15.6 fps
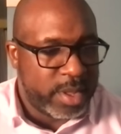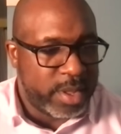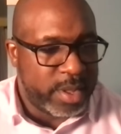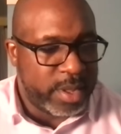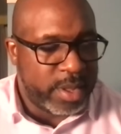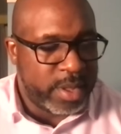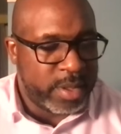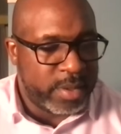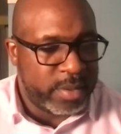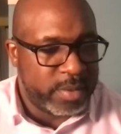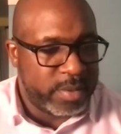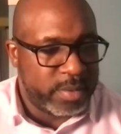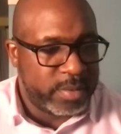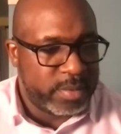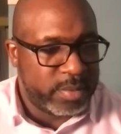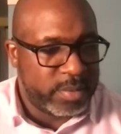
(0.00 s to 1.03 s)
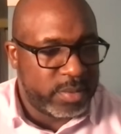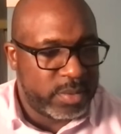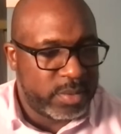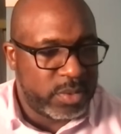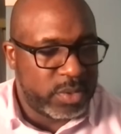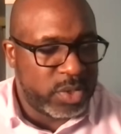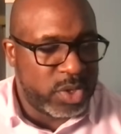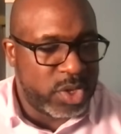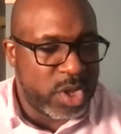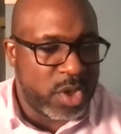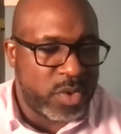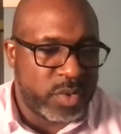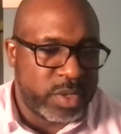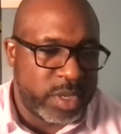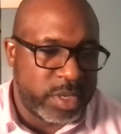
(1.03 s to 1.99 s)
uh,
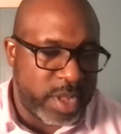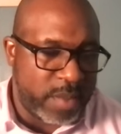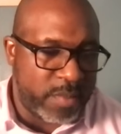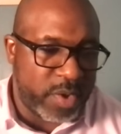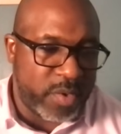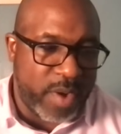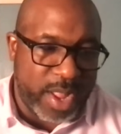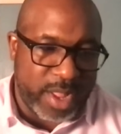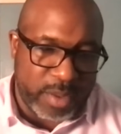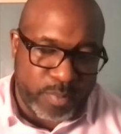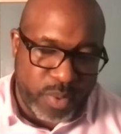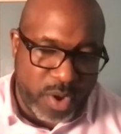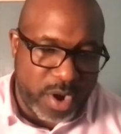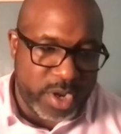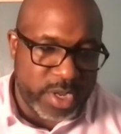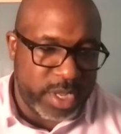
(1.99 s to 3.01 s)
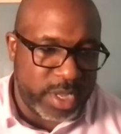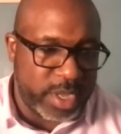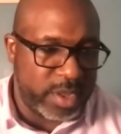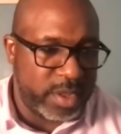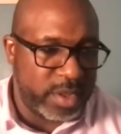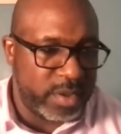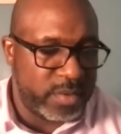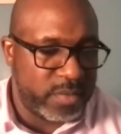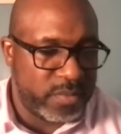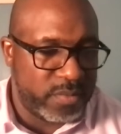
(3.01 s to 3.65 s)
the Democratic Party